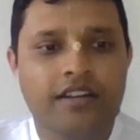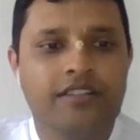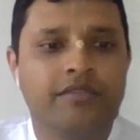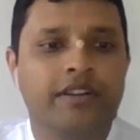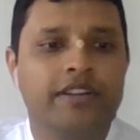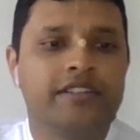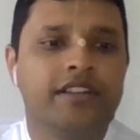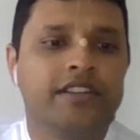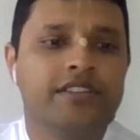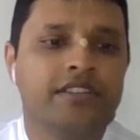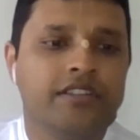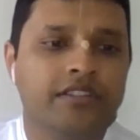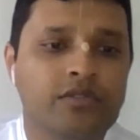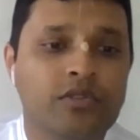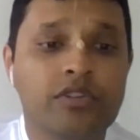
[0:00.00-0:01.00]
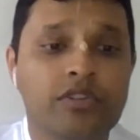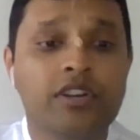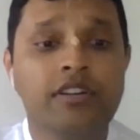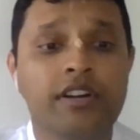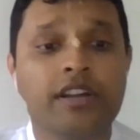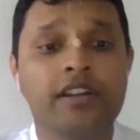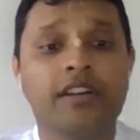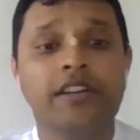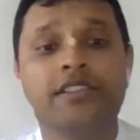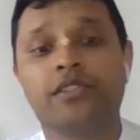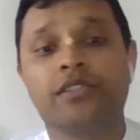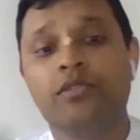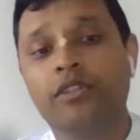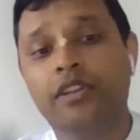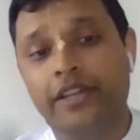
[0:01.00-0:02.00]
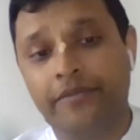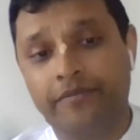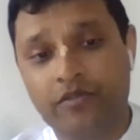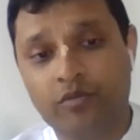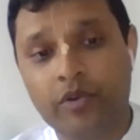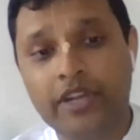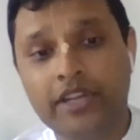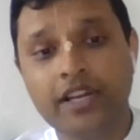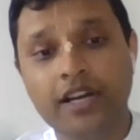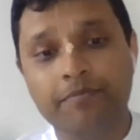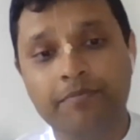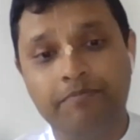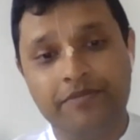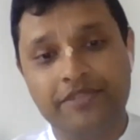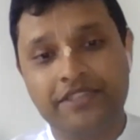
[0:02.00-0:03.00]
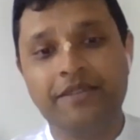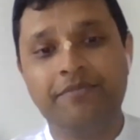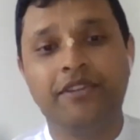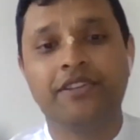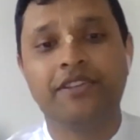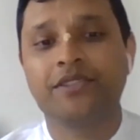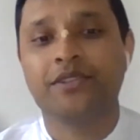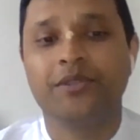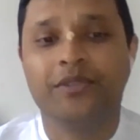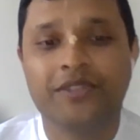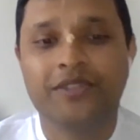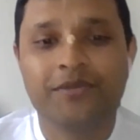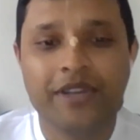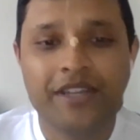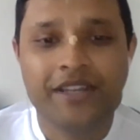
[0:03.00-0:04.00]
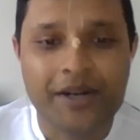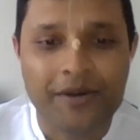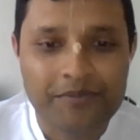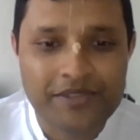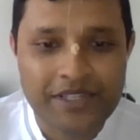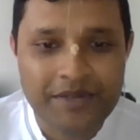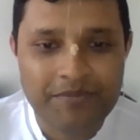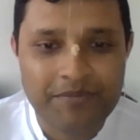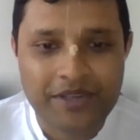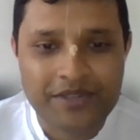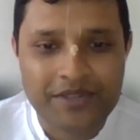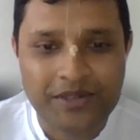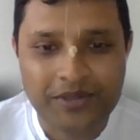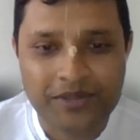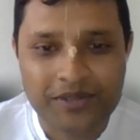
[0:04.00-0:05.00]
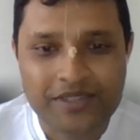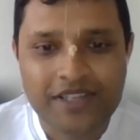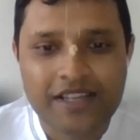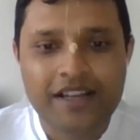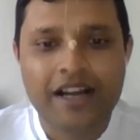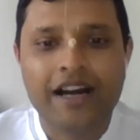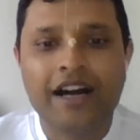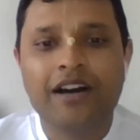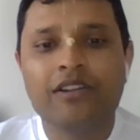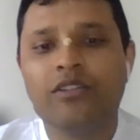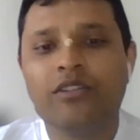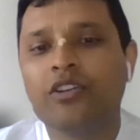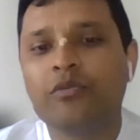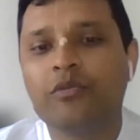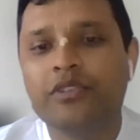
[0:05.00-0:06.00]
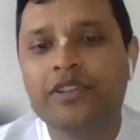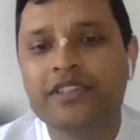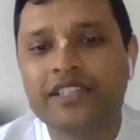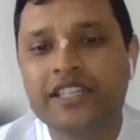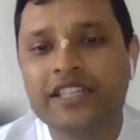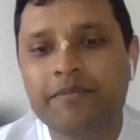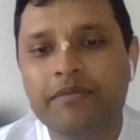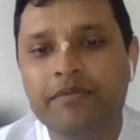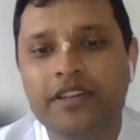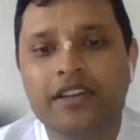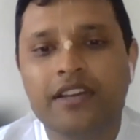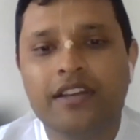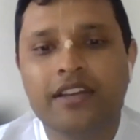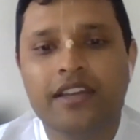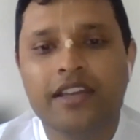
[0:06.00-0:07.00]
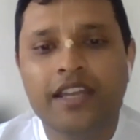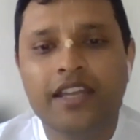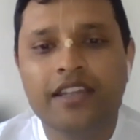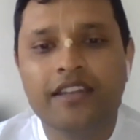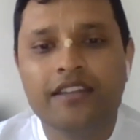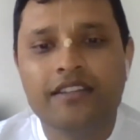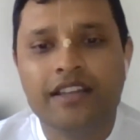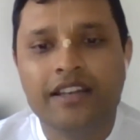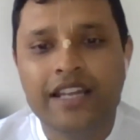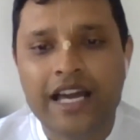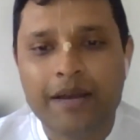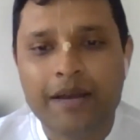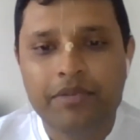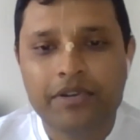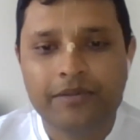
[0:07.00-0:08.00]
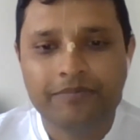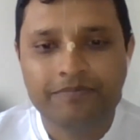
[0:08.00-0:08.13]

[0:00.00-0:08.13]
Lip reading: Translation, Lord Gauranga is calling, wake up, sleeping souls, wake up, sleeping souls. How long will you sleep in the lap